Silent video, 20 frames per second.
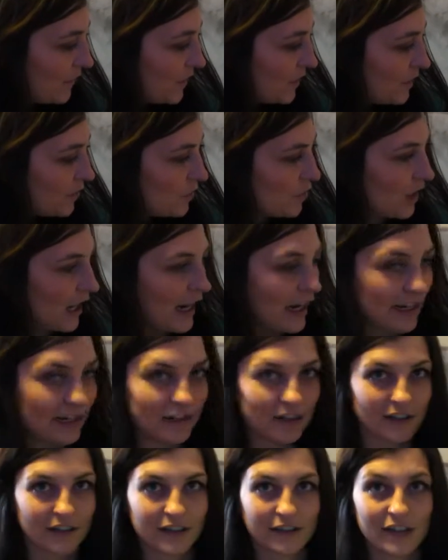tried,
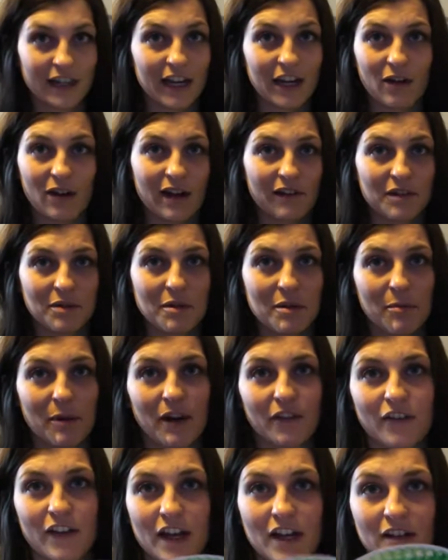they don't have to be
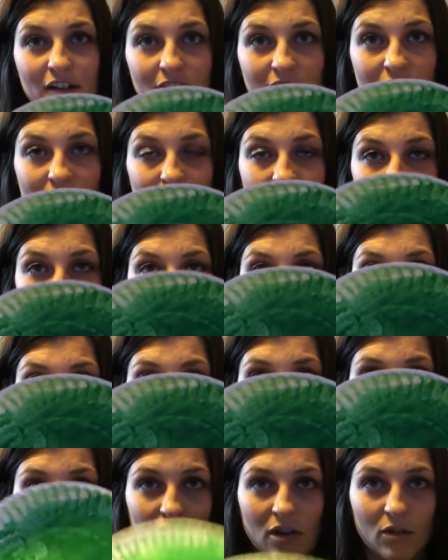perfect, so
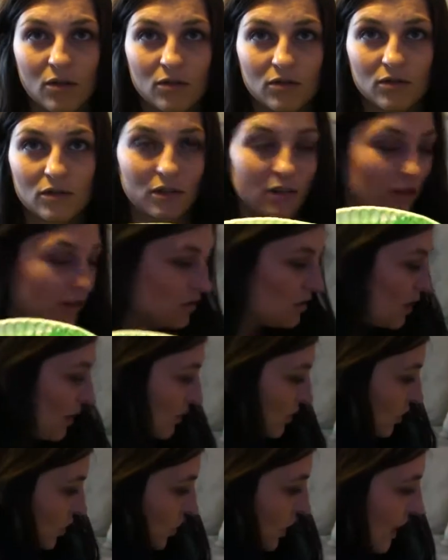
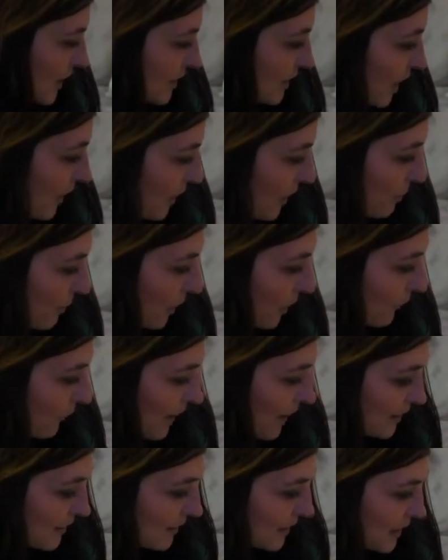don't stress on the
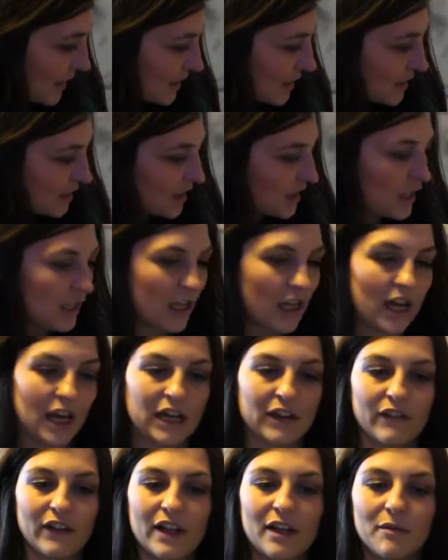perfectness
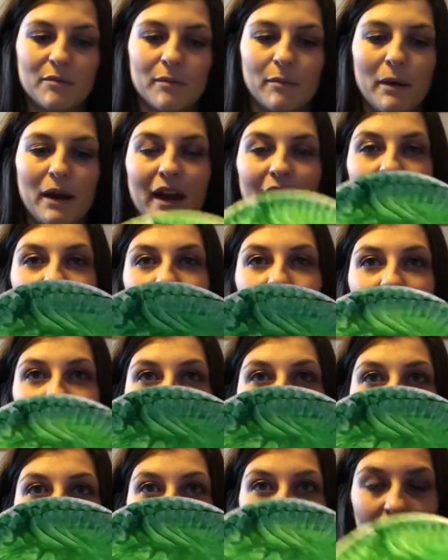of it, but
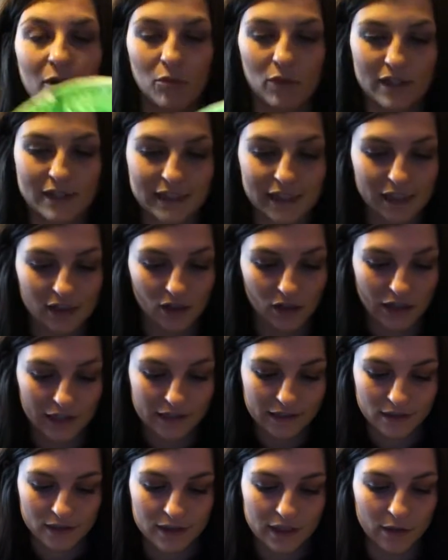we did go ahead
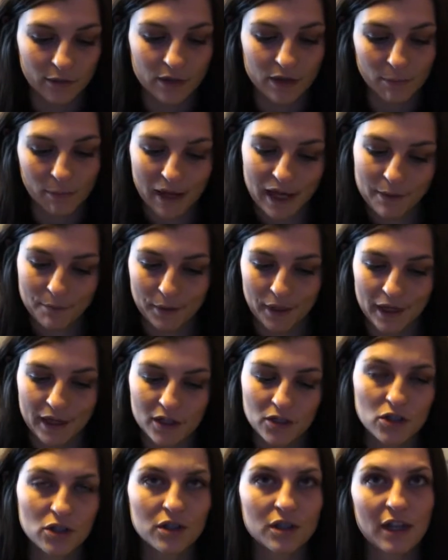and start with a
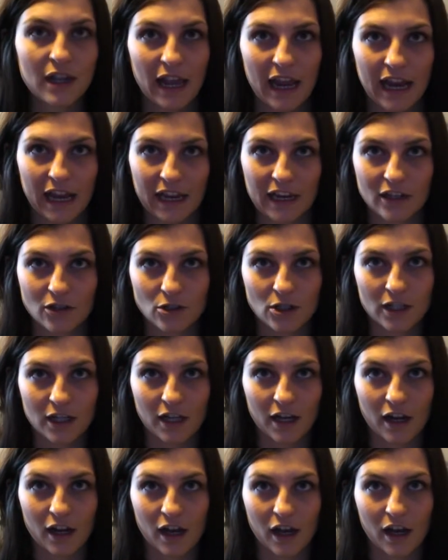paintbrush, and
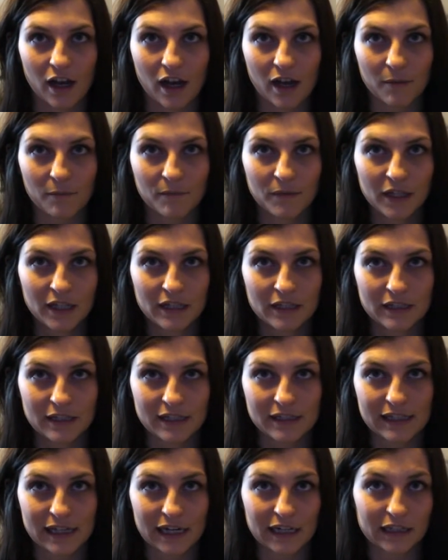she
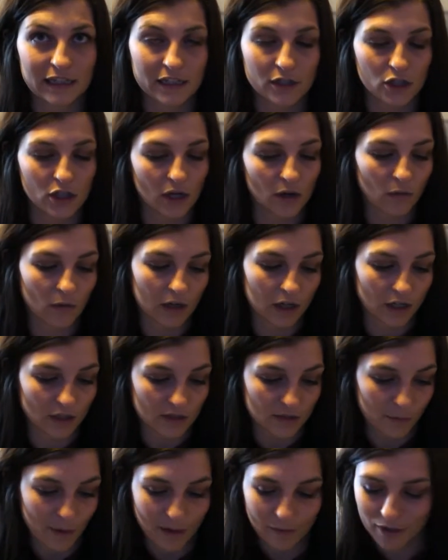decided that she didn't want to use the
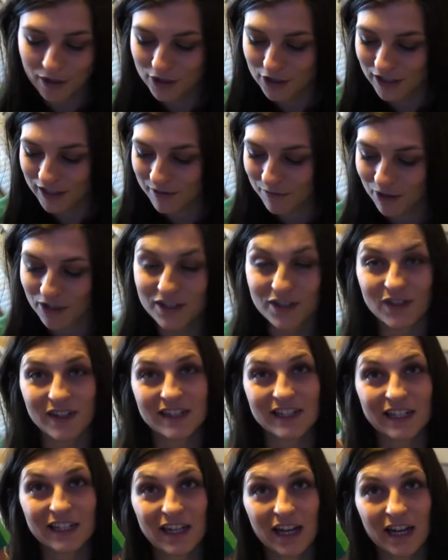paintbrush anymore, so I did cut